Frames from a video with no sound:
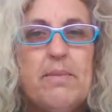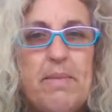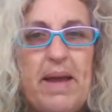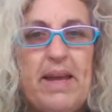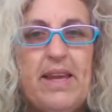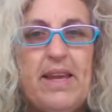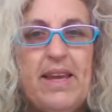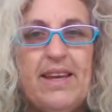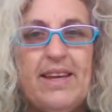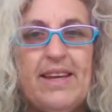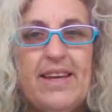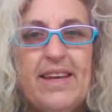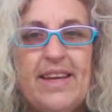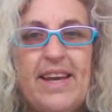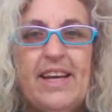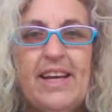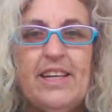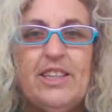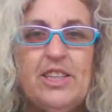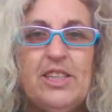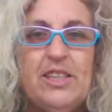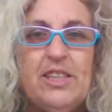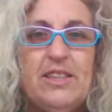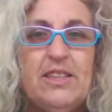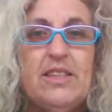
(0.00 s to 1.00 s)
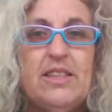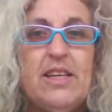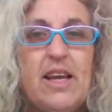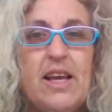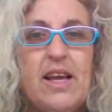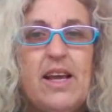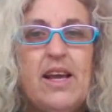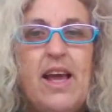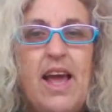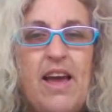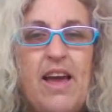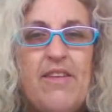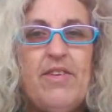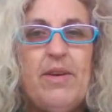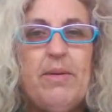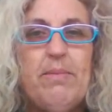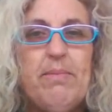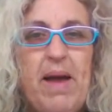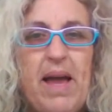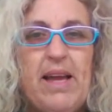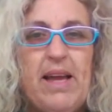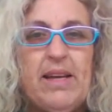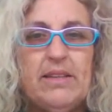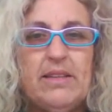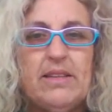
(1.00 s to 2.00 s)
making connections,
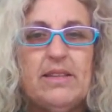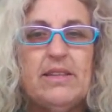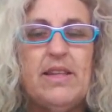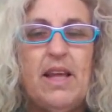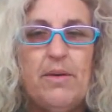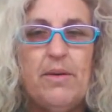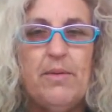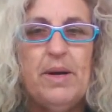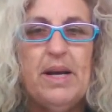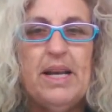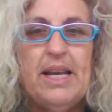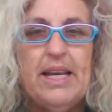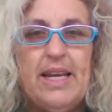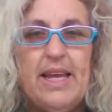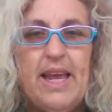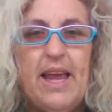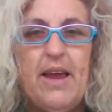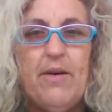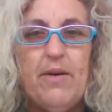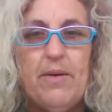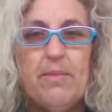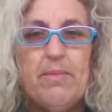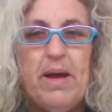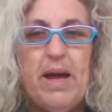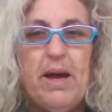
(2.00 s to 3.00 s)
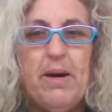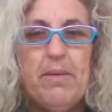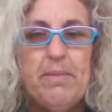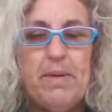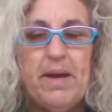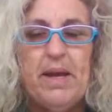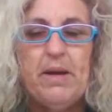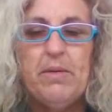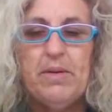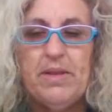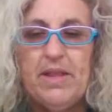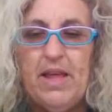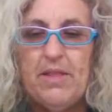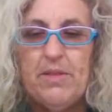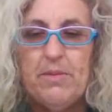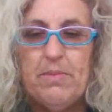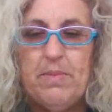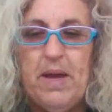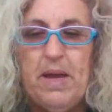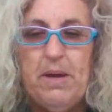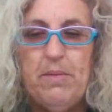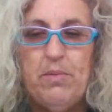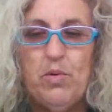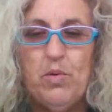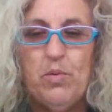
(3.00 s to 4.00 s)
having mates they really care about, being with other
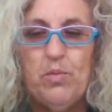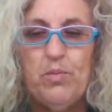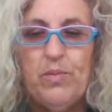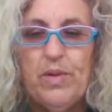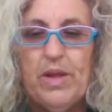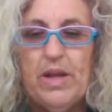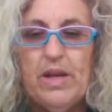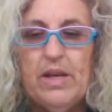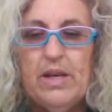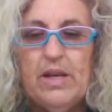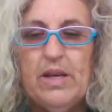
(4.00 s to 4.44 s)
people,